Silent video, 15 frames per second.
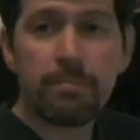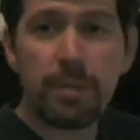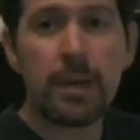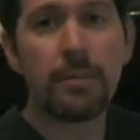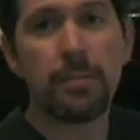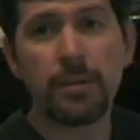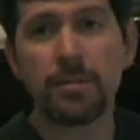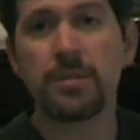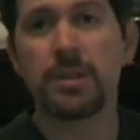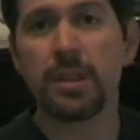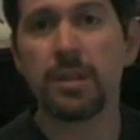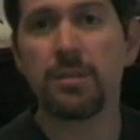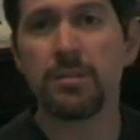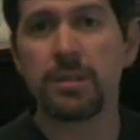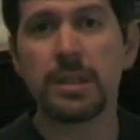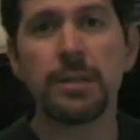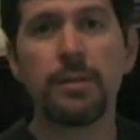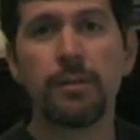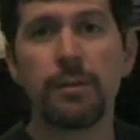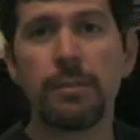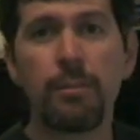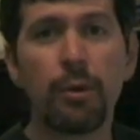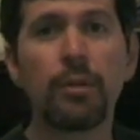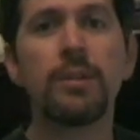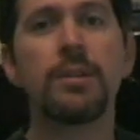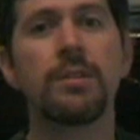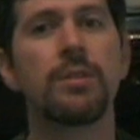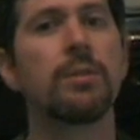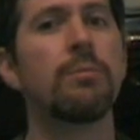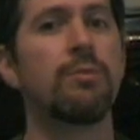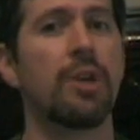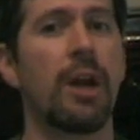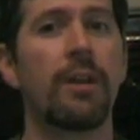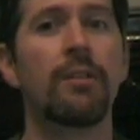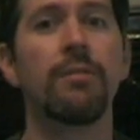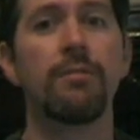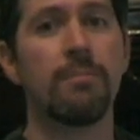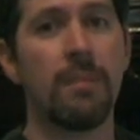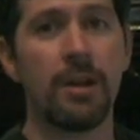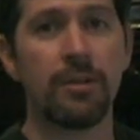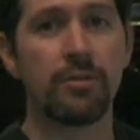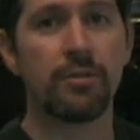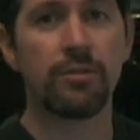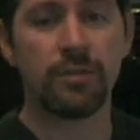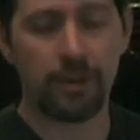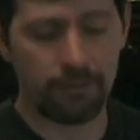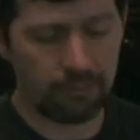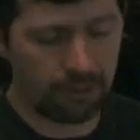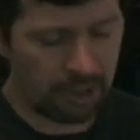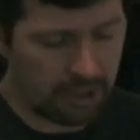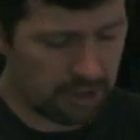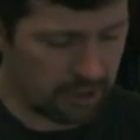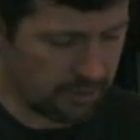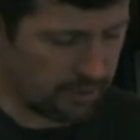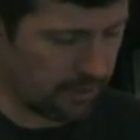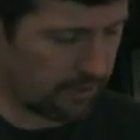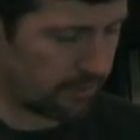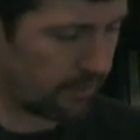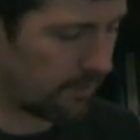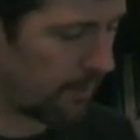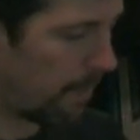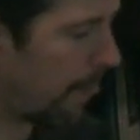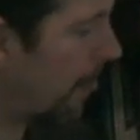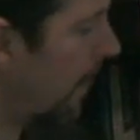people still seem to report these subjective measures of religiousness.